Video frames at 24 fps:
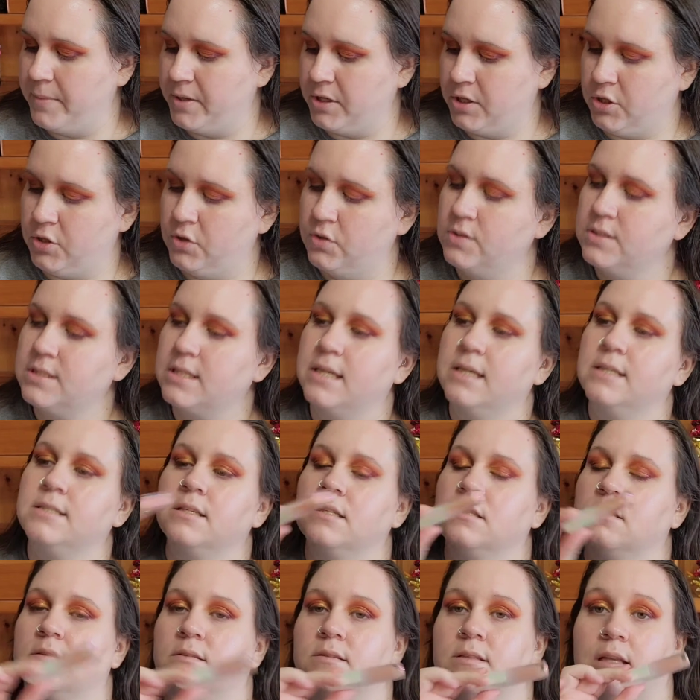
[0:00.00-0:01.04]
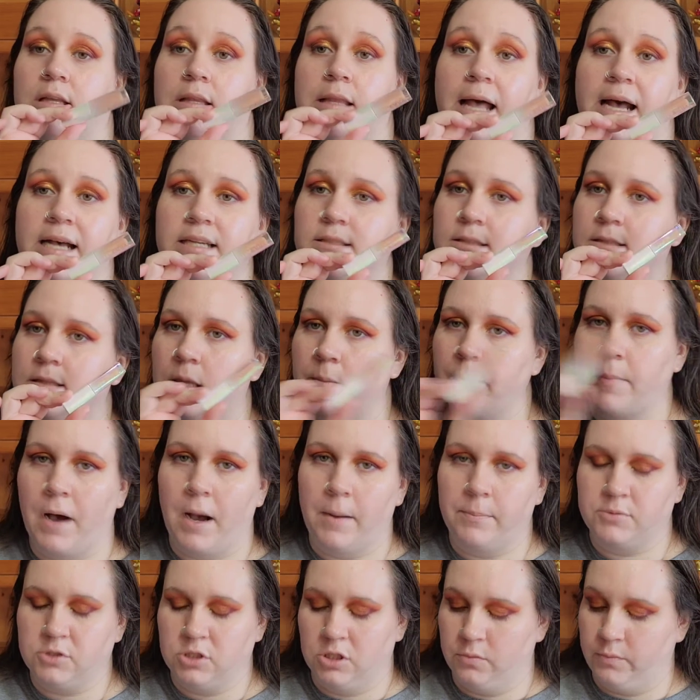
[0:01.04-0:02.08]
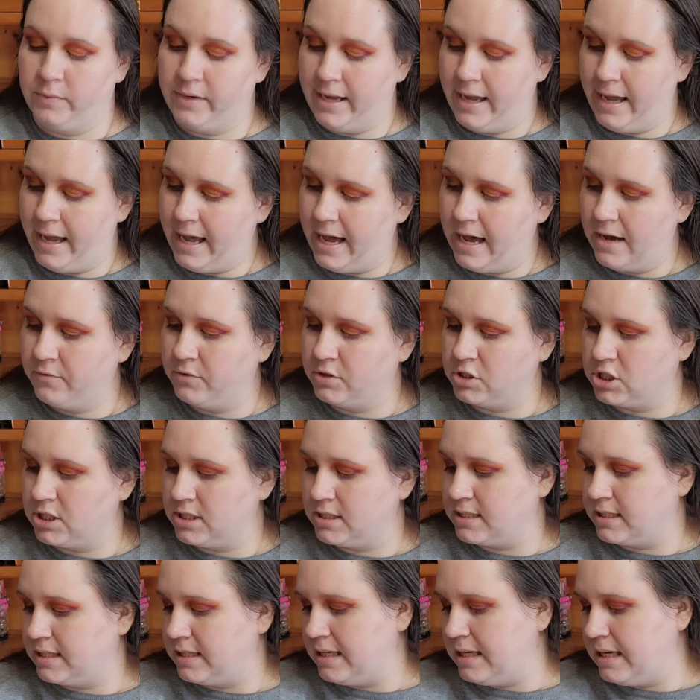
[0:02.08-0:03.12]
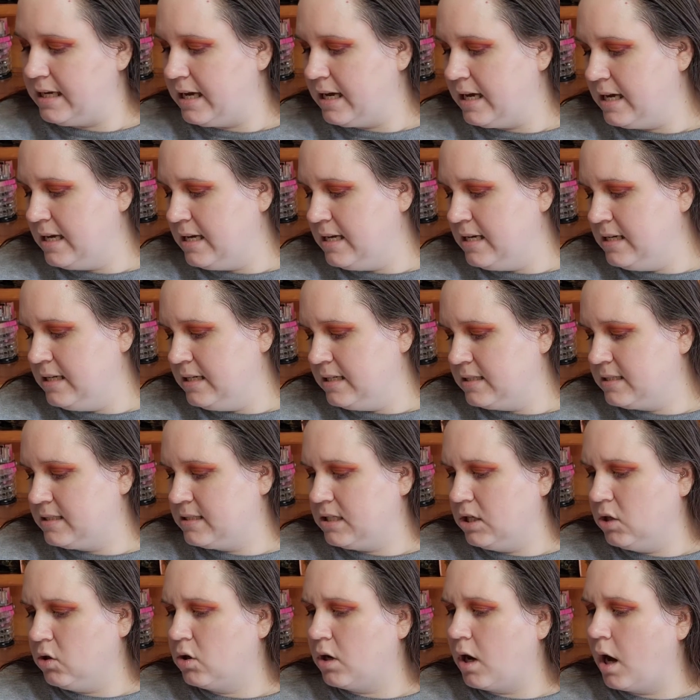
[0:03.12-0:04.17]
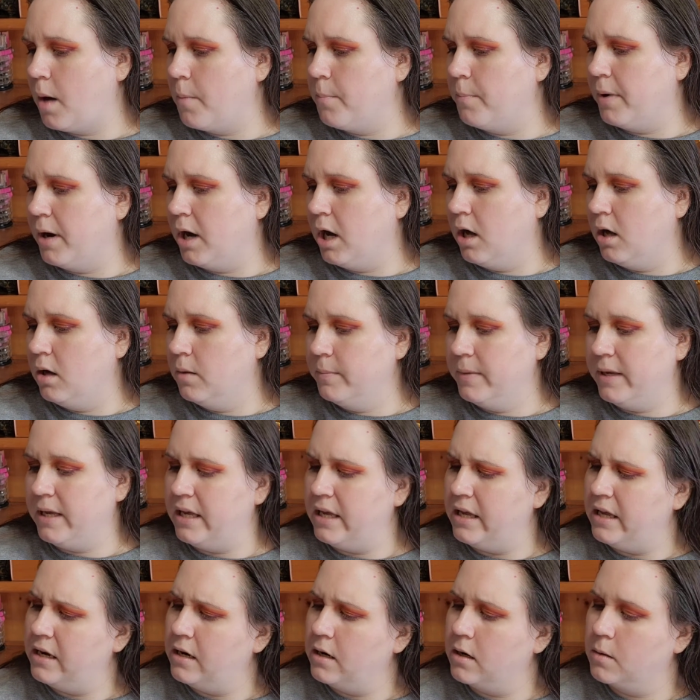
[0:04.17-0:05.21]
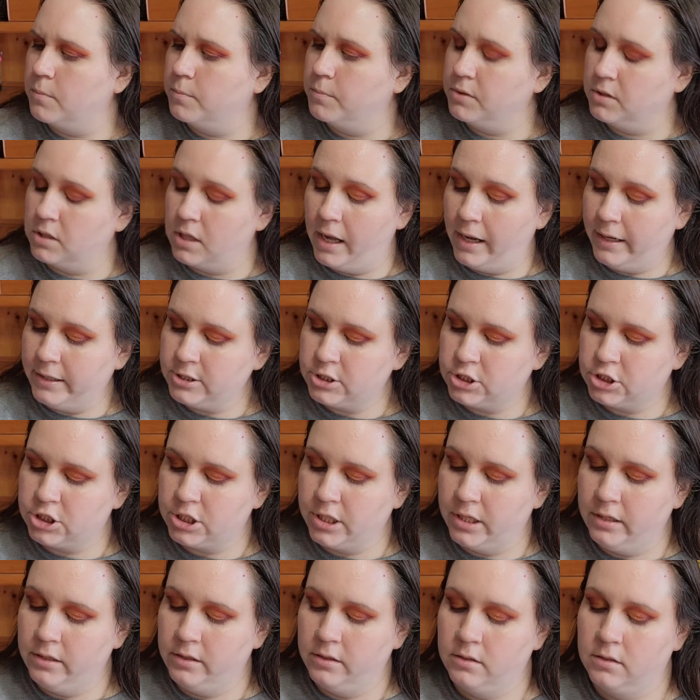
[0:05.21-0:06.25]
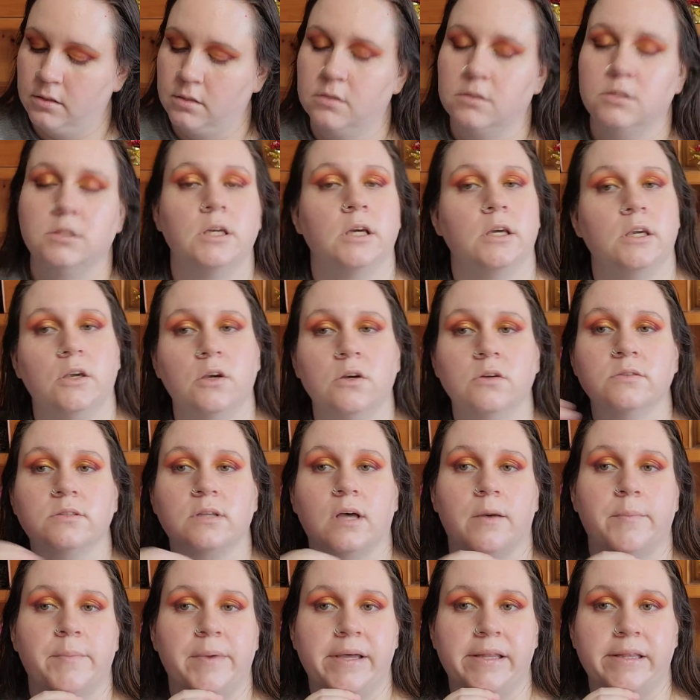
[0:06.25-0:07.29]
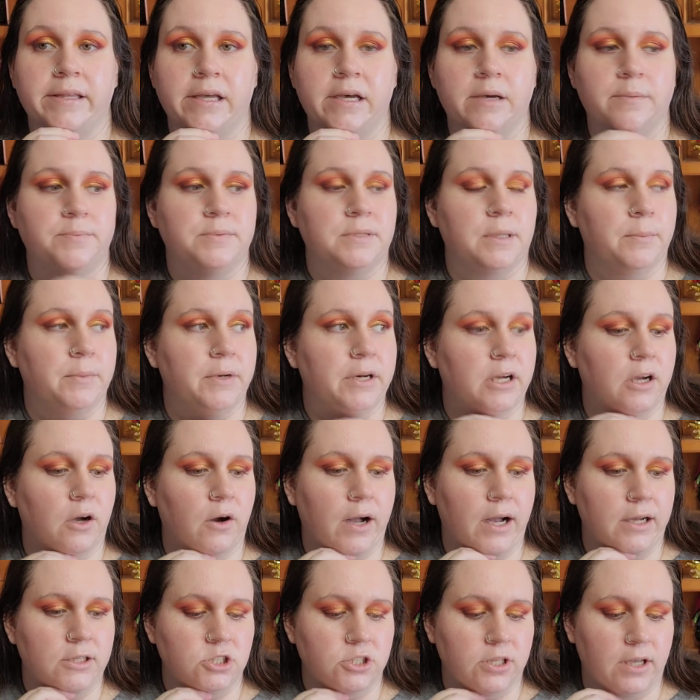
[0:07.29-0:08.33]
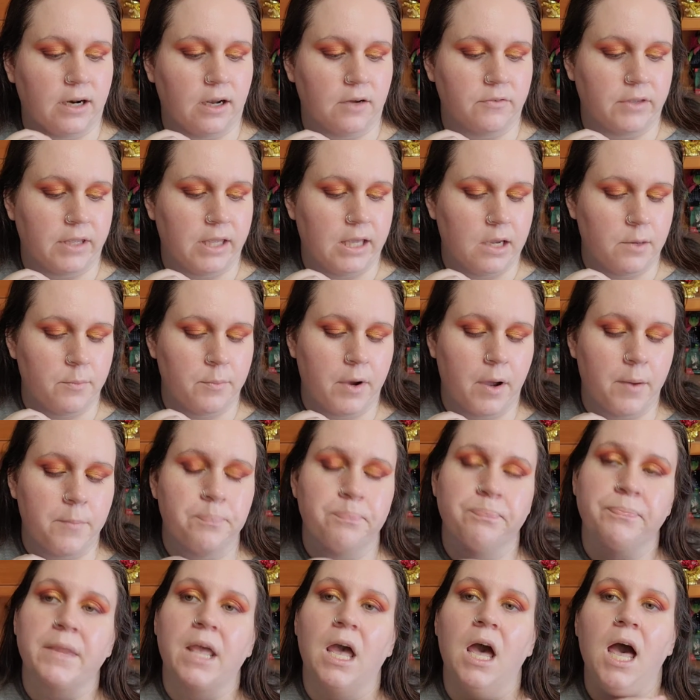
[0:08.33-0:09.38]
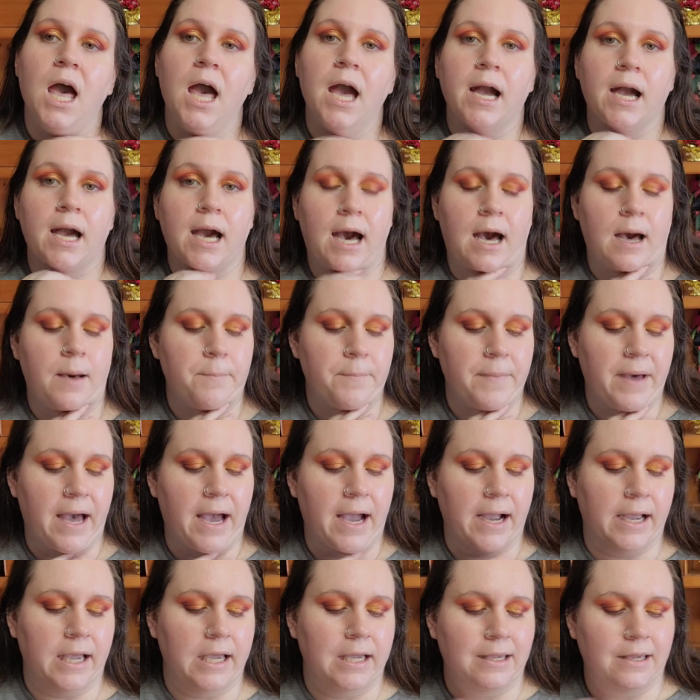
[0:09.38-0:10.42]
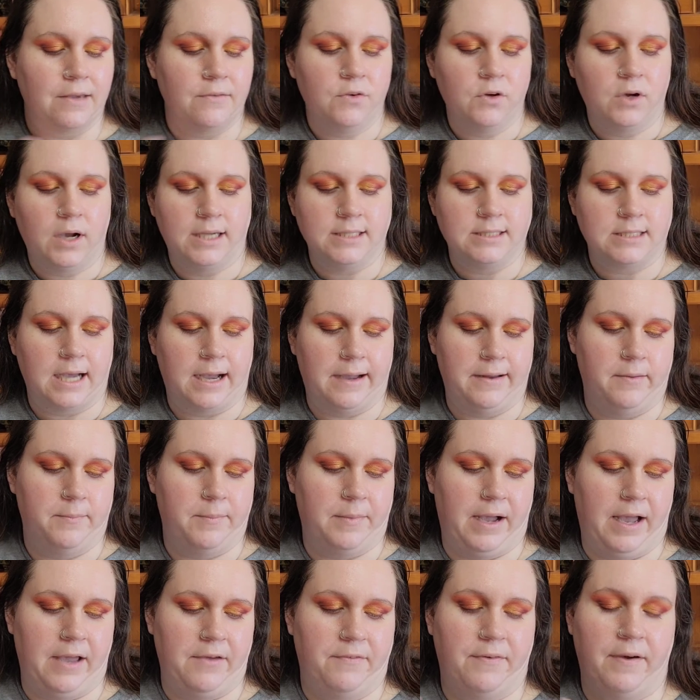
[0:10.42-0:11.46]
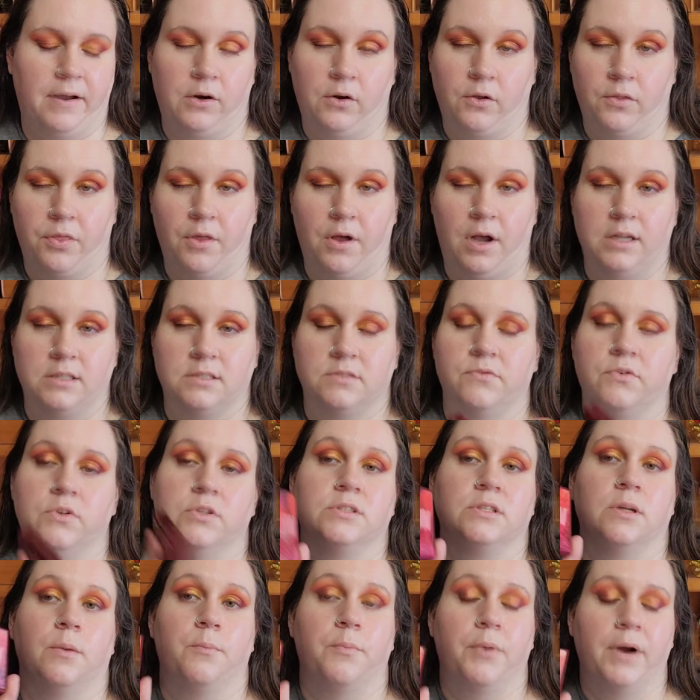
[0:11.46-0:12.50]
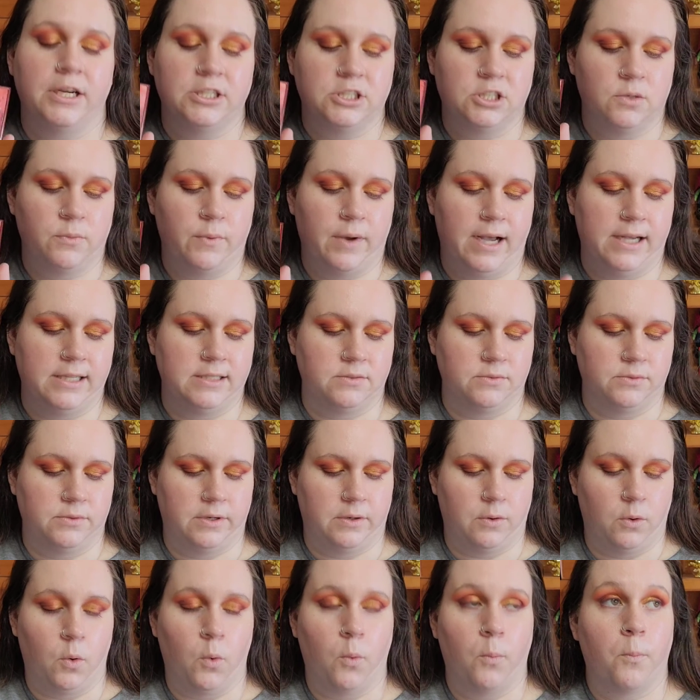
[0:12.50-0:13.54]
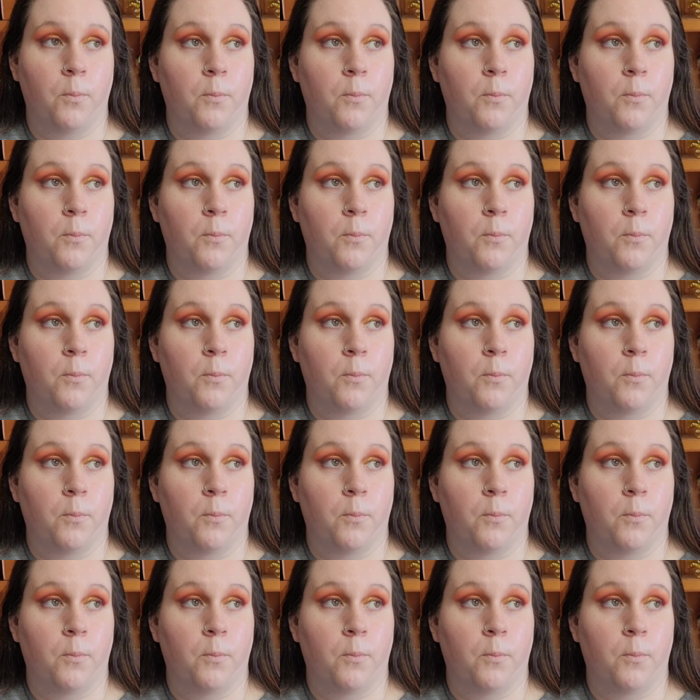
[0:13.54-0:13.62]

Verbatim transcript: use this is the last lip option we have, which is the Silk Balm in Blush to use on my lips. I'm gonna go ahead and do that off camera. Come back and give you guys kind of my final thoughts, first impression wise with